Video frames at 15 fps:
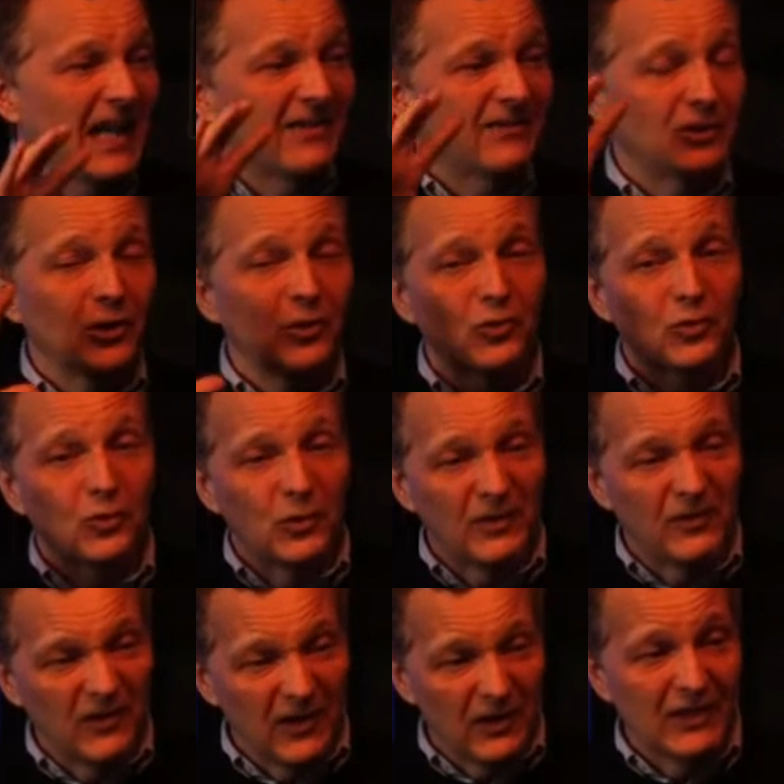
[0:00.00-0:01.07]
I have to go through
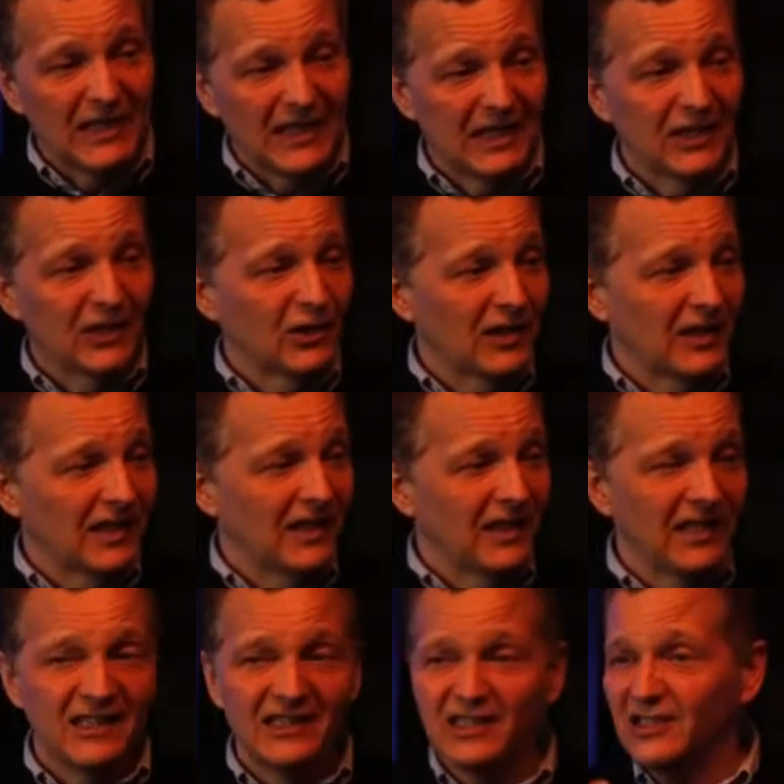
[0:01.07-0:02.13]
it very
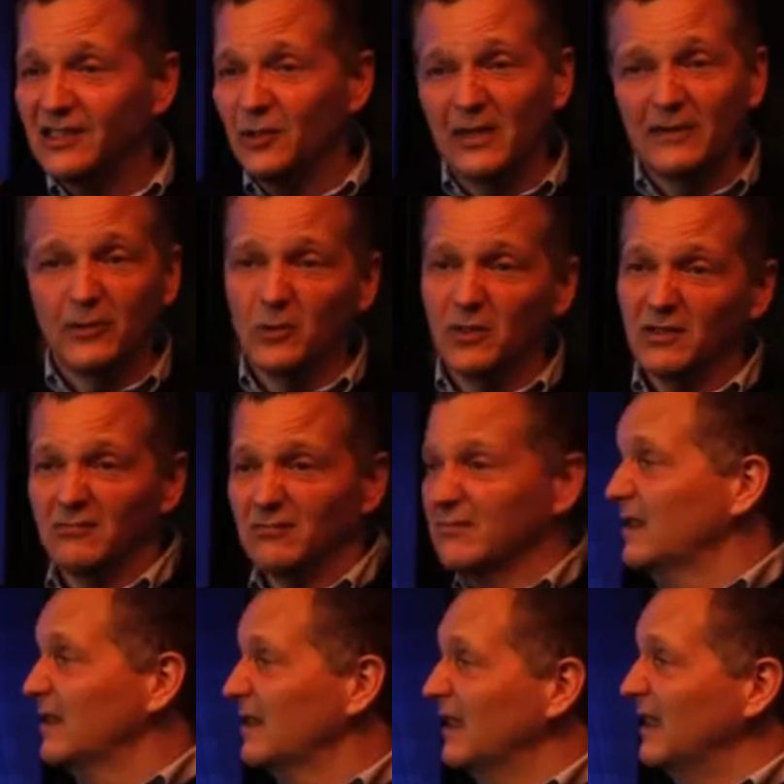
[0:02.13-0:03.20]
clearly just so everyone
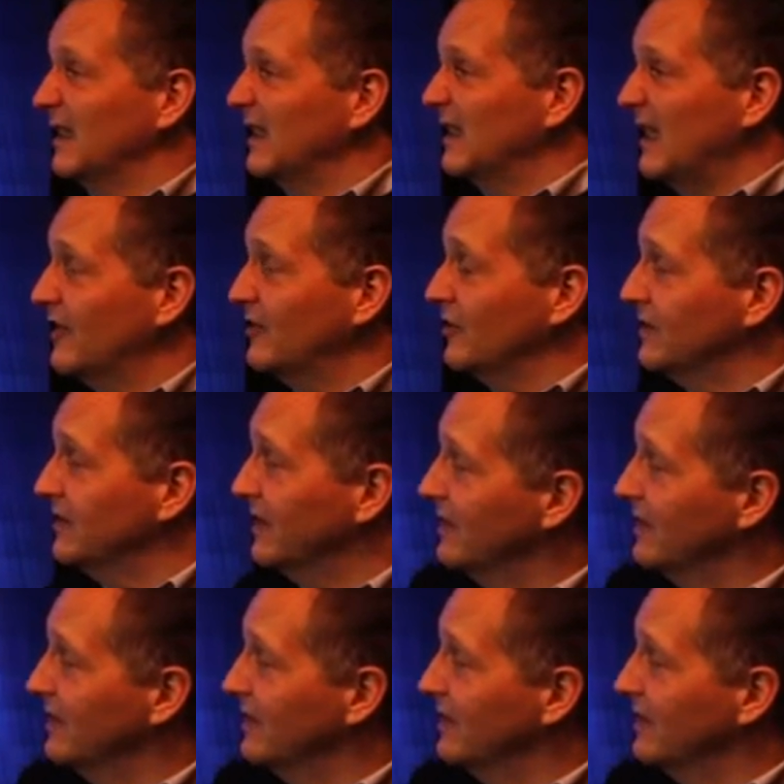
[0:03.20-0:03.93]
has a good